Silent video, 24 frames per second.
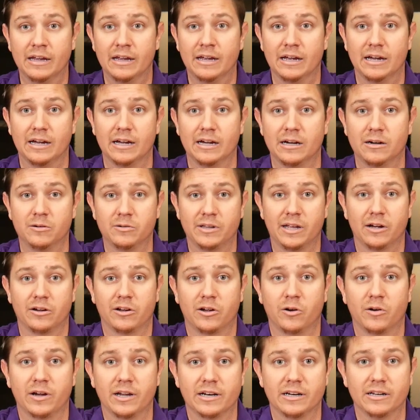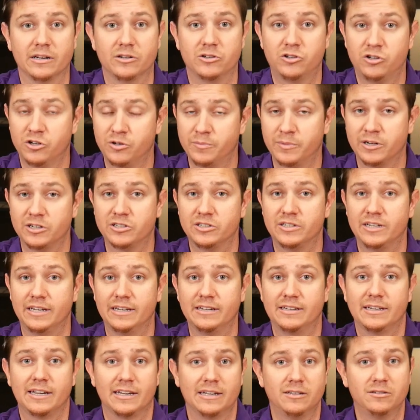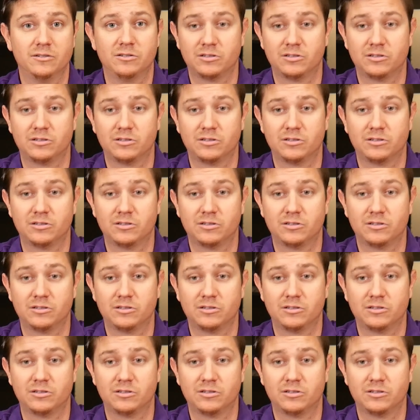without going into too much detail,